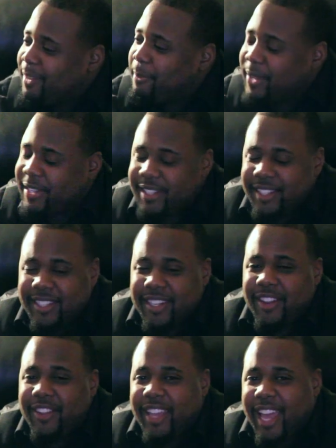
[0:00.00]
In business, you
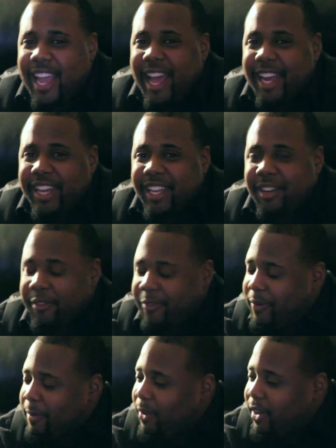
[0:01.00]
know, you got an idea of a
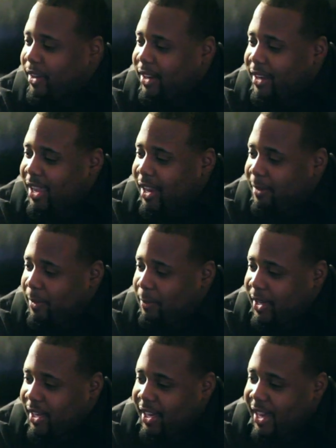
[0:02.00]
free market economy,
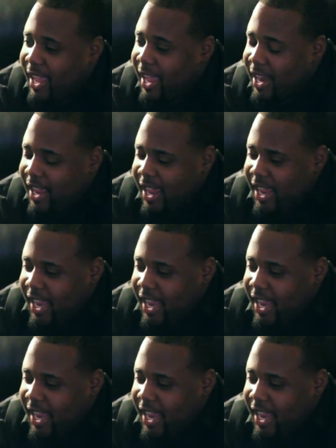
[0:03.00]
meaning that